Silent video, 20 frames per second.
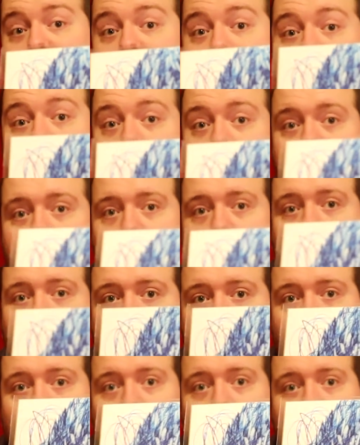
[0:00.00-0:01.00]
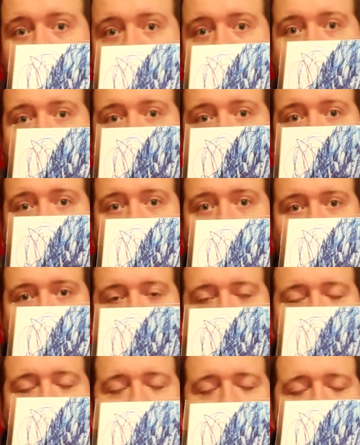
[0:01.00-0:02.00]
a gift though. My
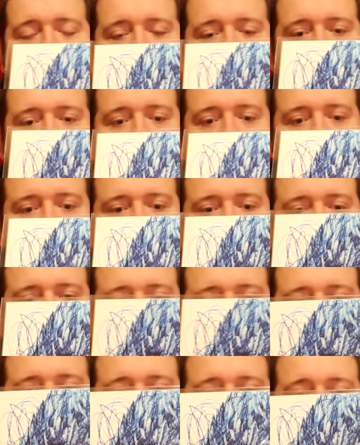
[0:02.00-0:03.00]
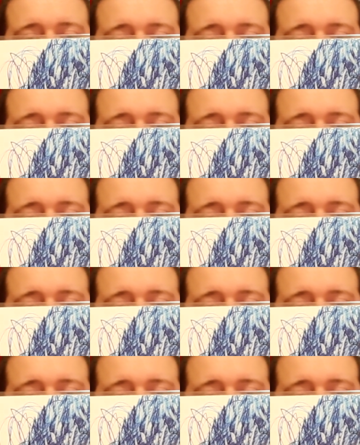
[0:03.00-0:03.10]
one friend really